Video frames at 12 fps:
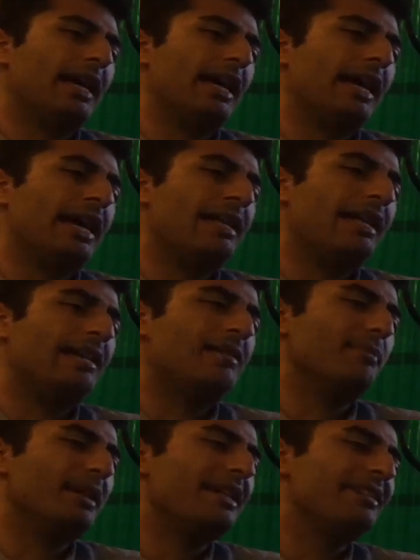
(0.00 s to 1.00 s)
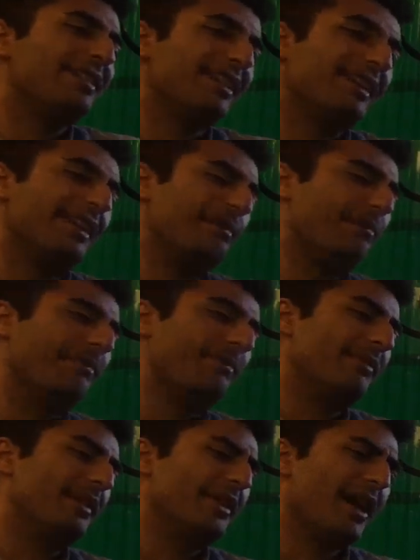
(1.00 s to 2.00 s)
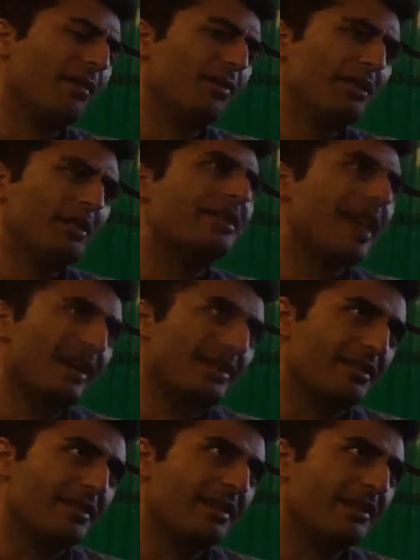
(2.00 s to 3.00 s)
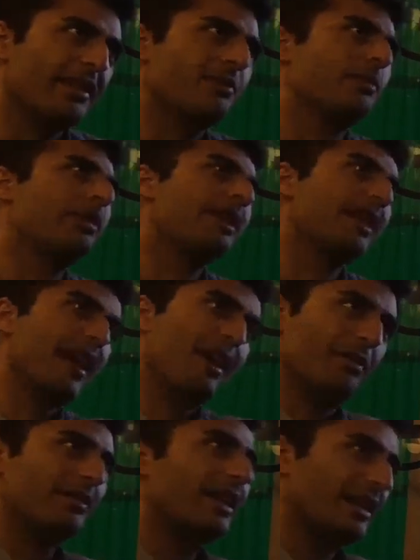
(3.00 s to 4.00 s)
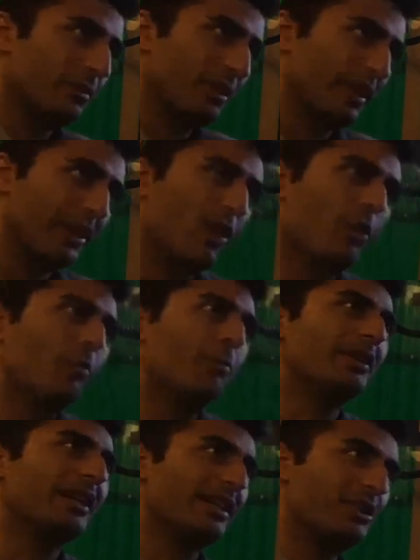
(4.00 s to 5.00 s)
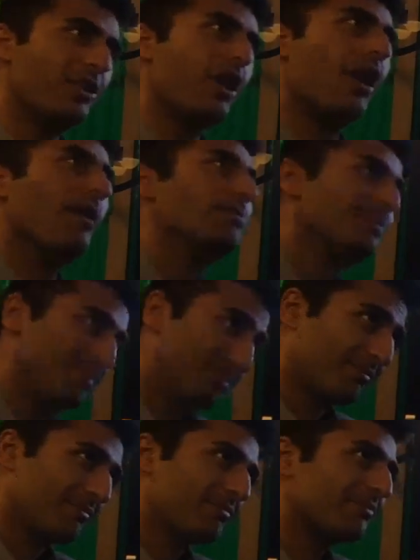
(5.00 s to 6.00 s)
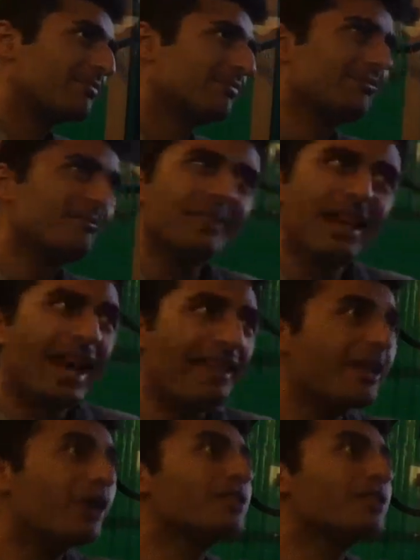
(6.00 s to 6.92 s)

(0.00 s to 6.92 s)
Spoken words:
in the meantime, you have all these talents that want to get out and they want to go get the job. And they're